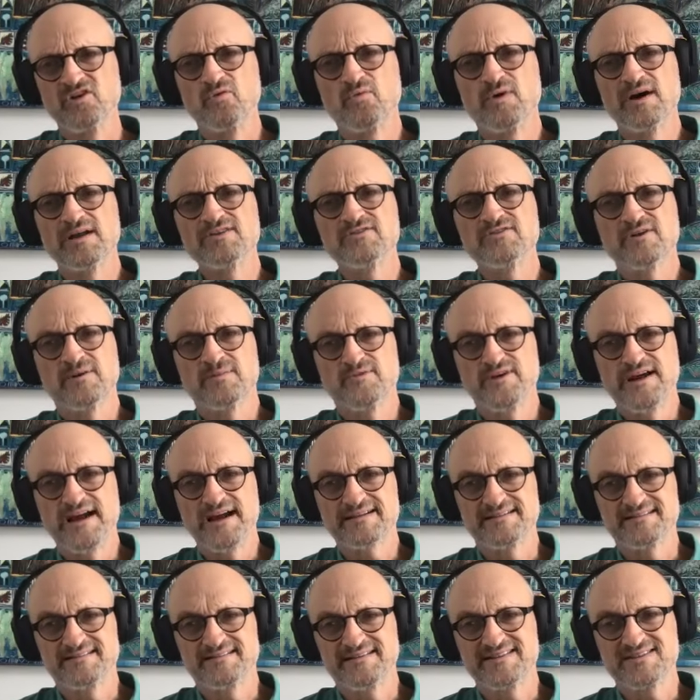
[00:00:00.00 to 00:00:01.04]
No wonder I'm
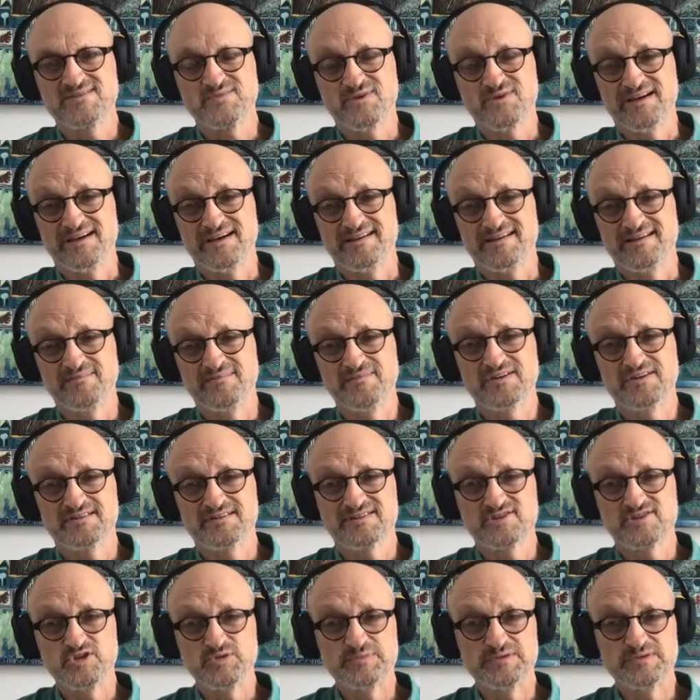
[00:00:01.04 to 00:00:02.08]
reacting this way. I'm
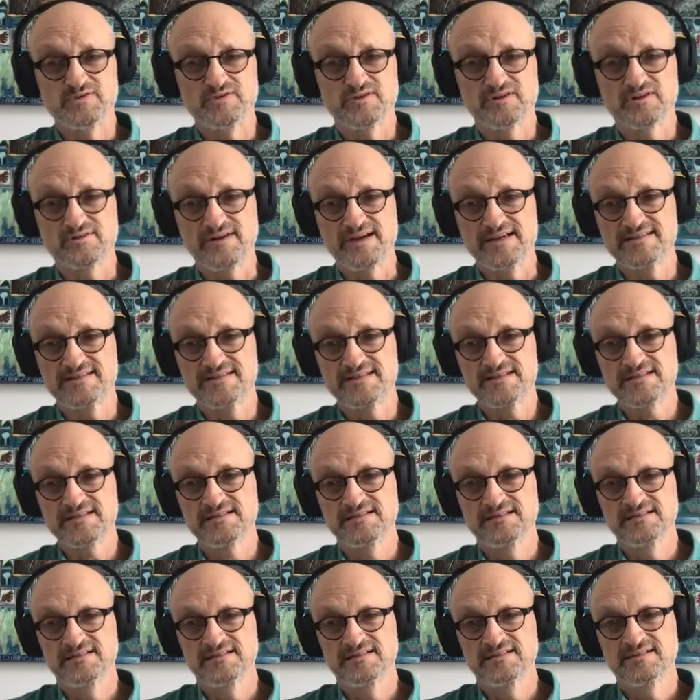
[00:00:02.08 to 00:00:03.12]
not stupid or
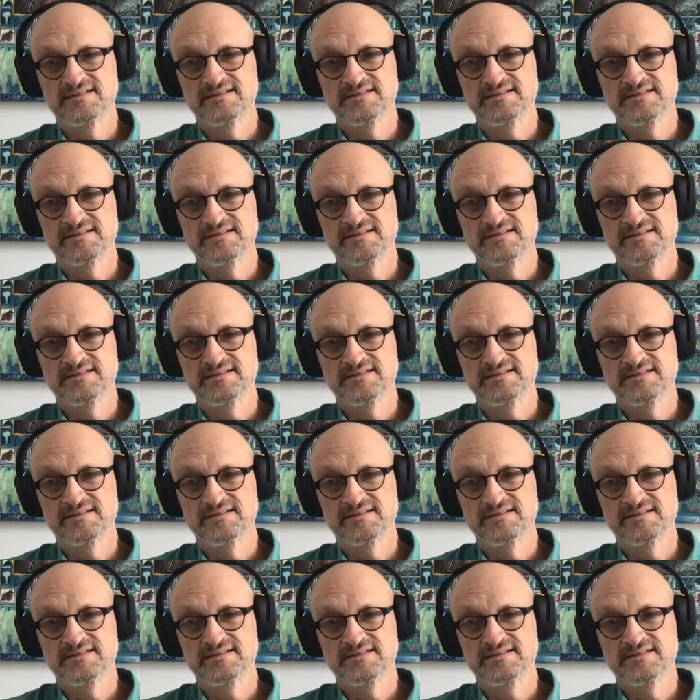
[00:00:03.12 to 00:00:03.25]
crazy.